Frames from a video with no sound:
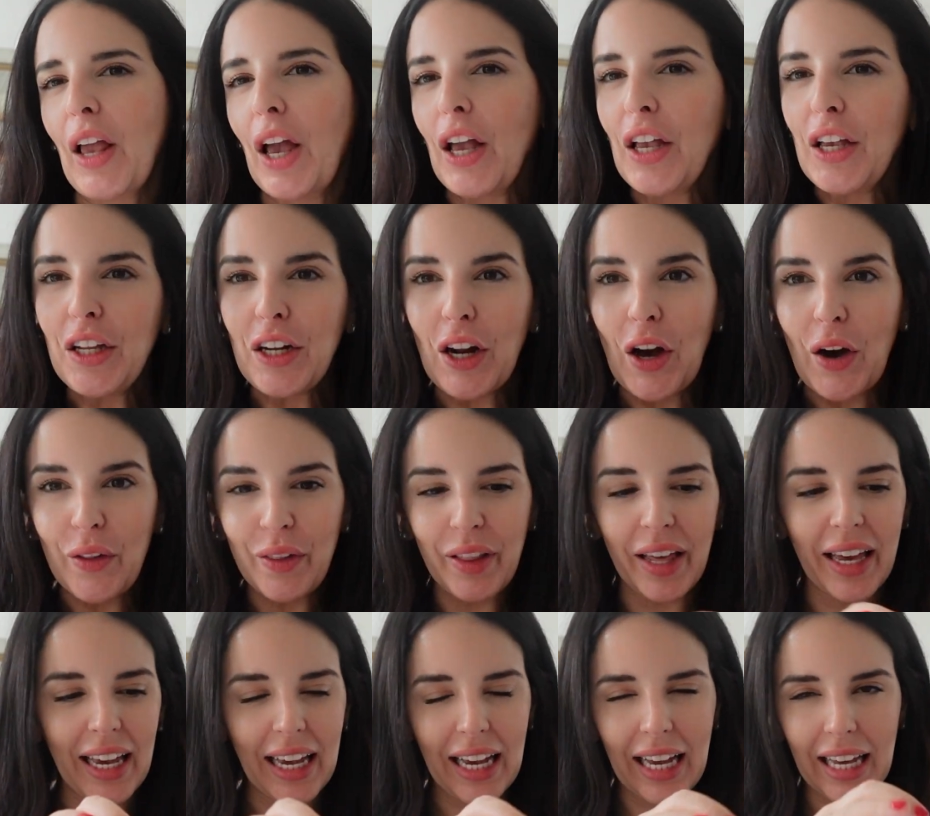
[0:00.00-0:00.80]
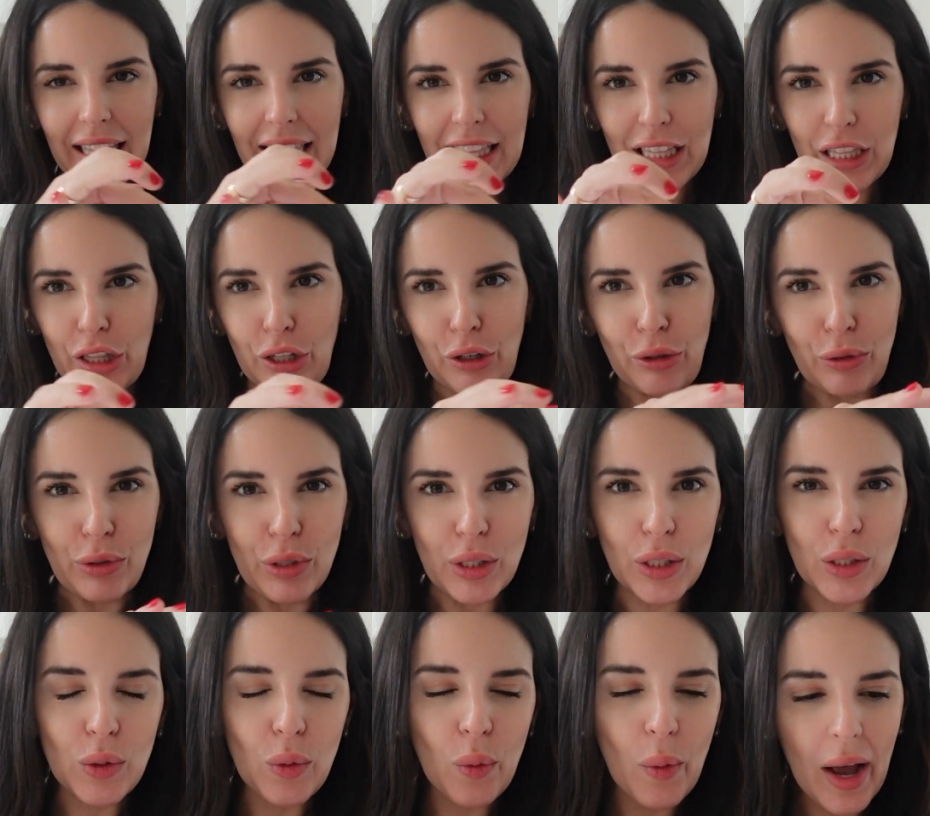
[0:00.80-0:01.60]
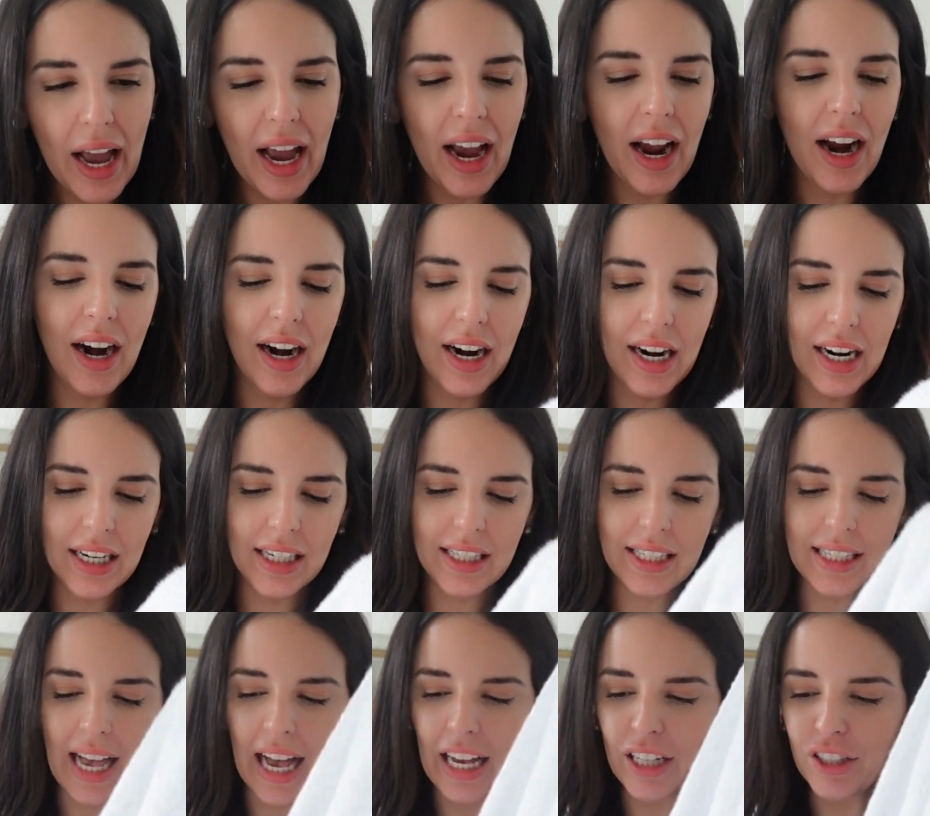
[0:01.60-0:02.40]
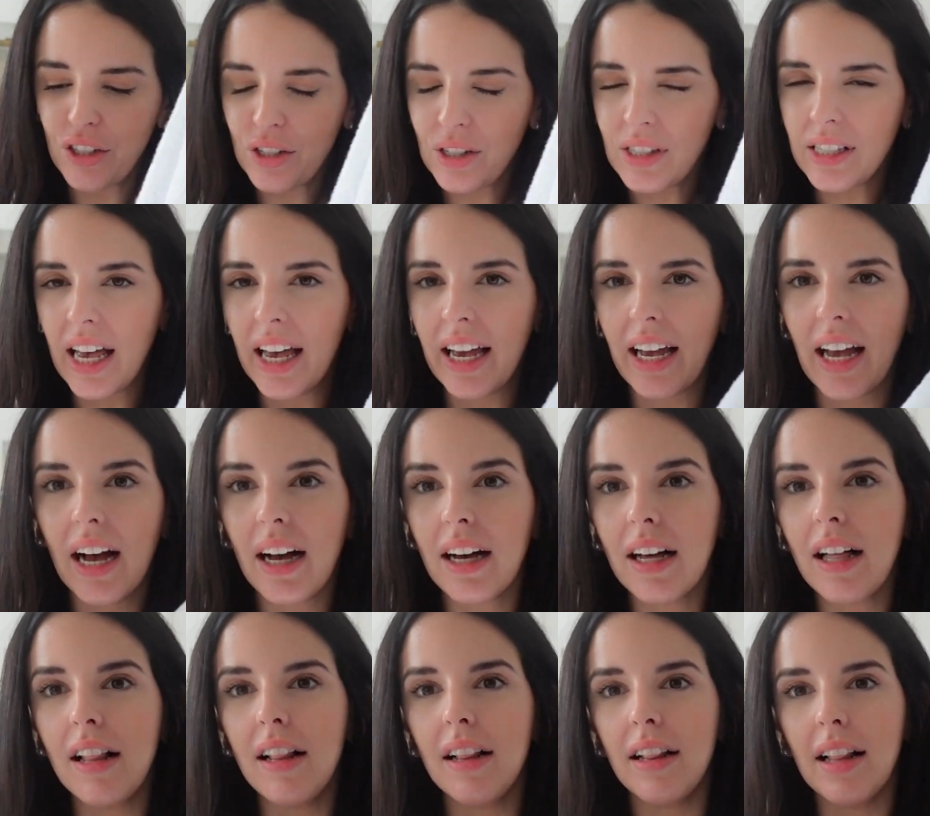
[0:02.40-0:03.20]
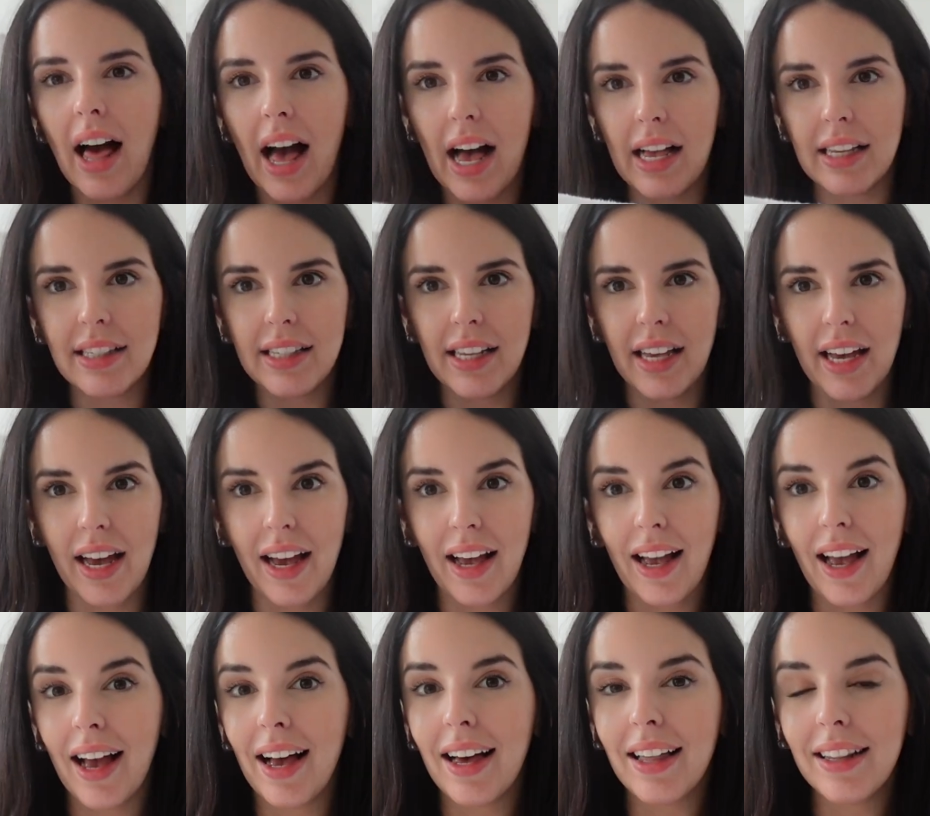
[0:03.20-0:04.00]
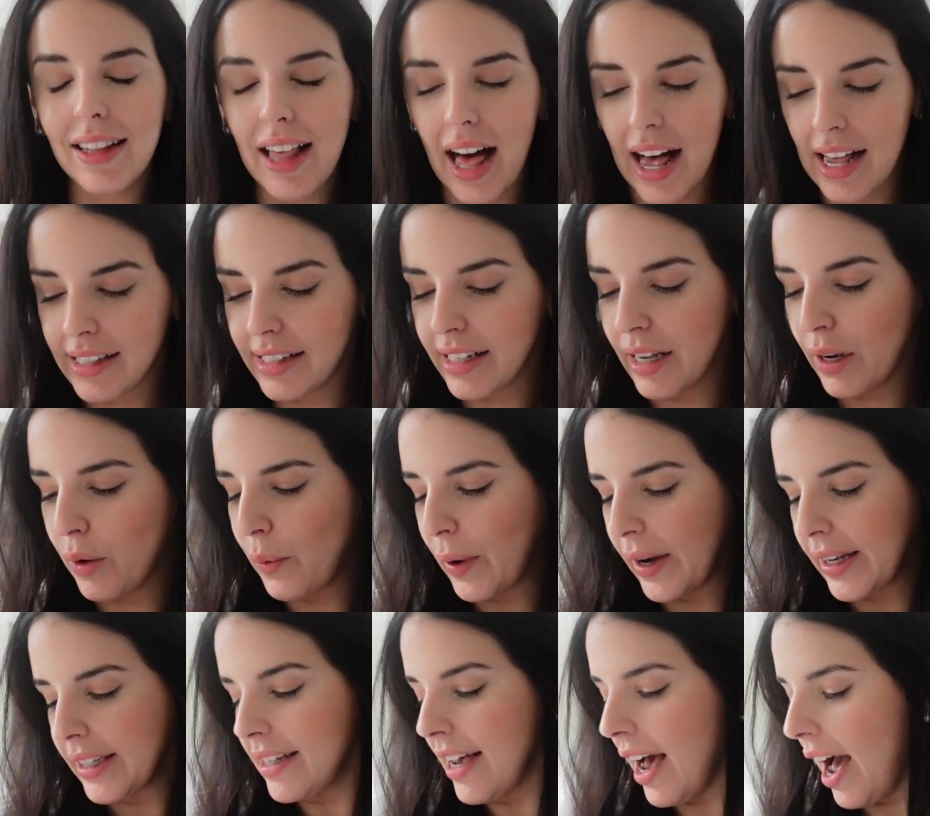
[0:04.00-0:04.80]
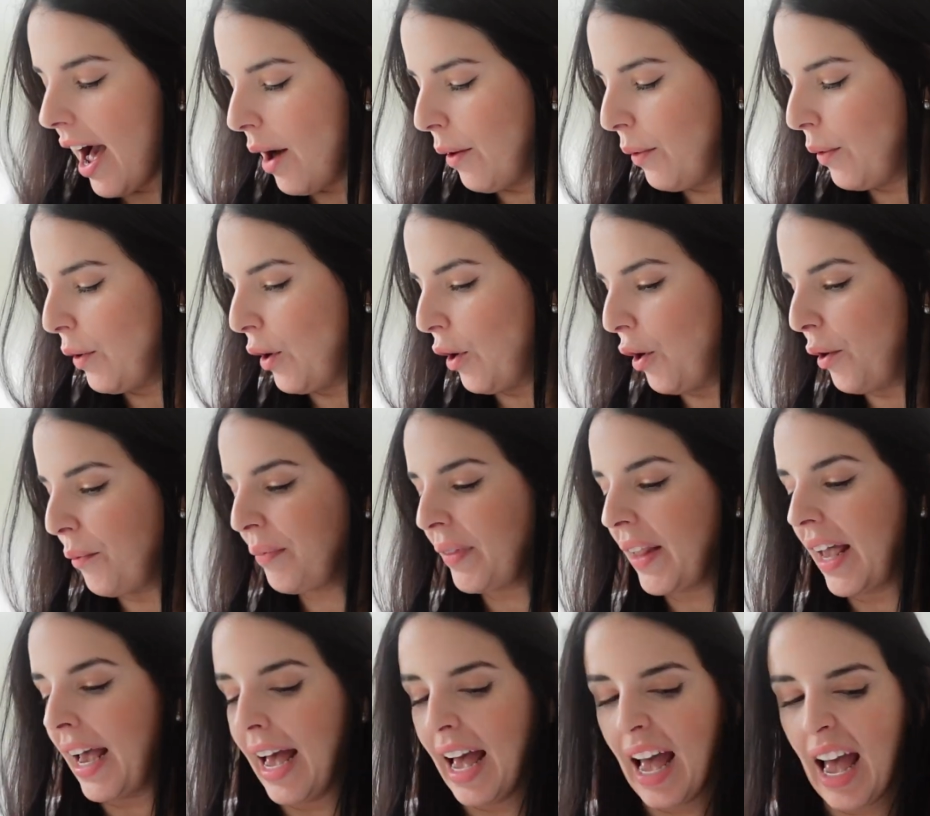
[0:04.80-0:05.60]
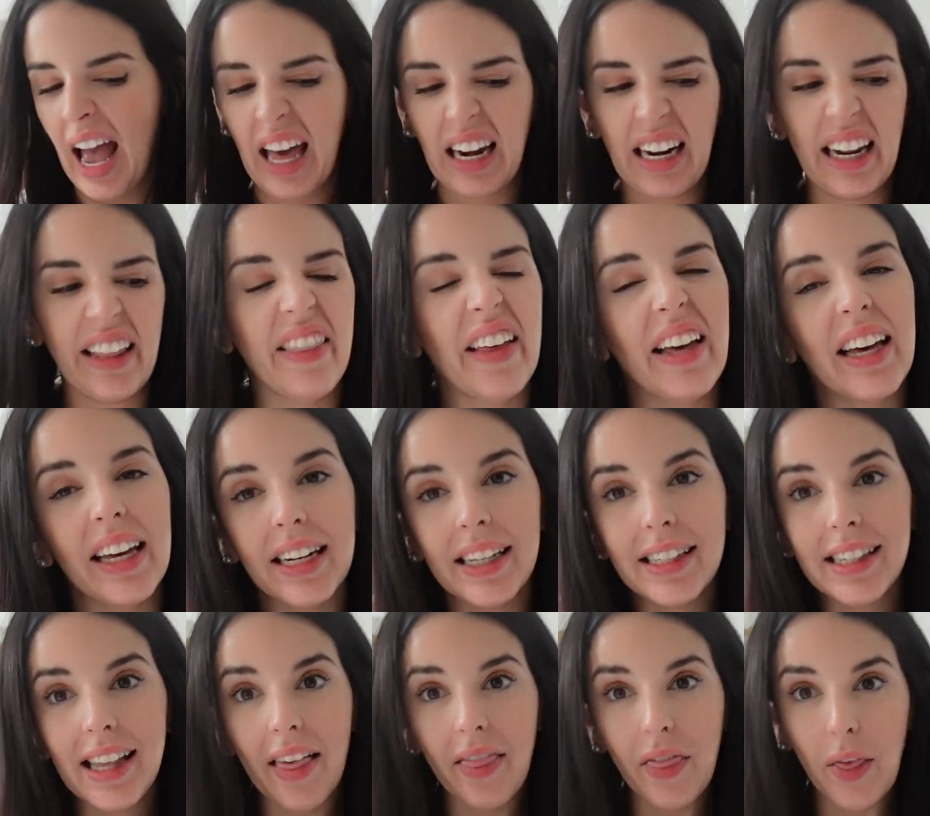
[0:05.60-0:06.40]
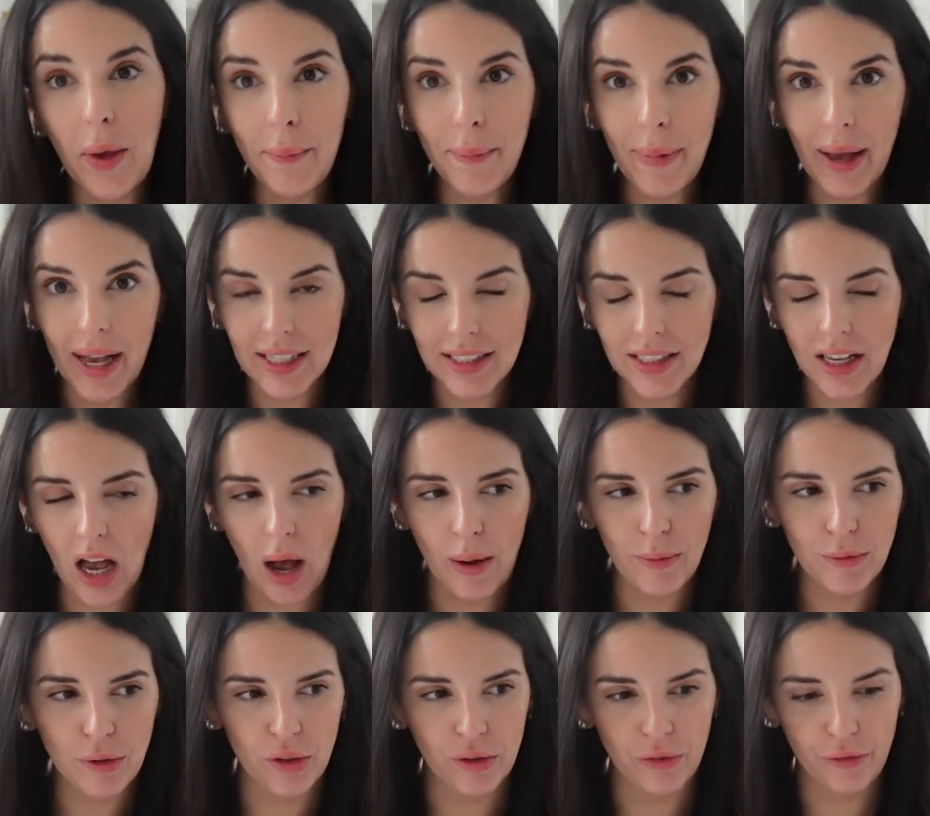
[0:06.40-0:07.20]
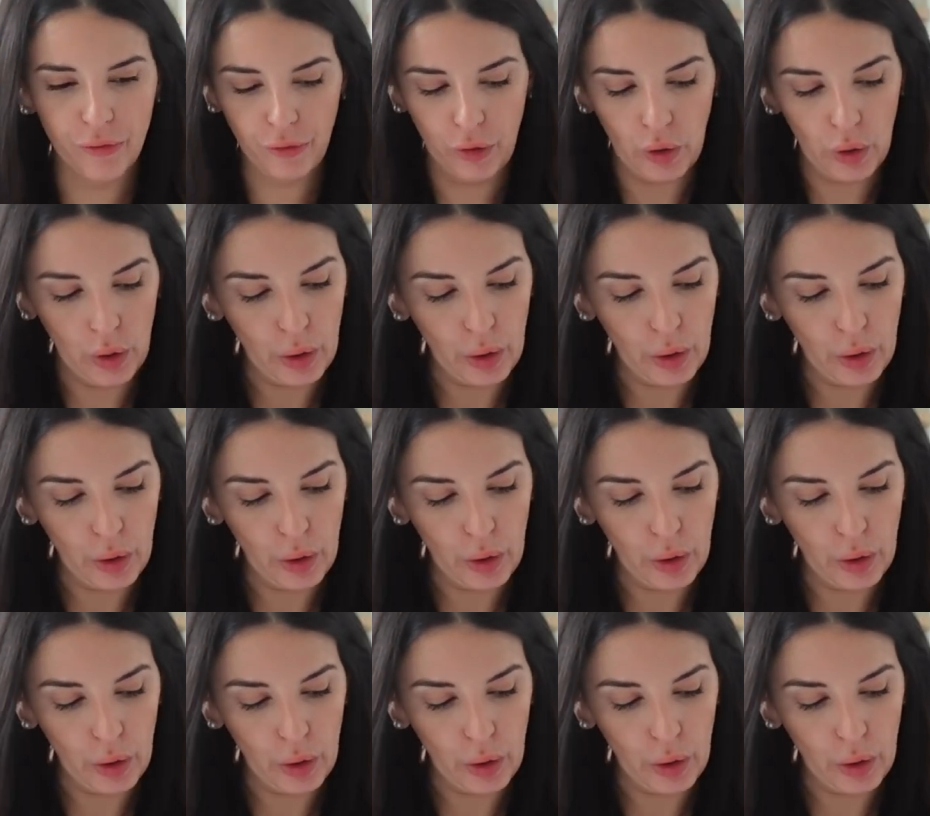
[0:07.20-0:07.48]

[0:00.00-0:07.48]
you know, like the little squares. I just like a classic white towel, and I think it is the best option for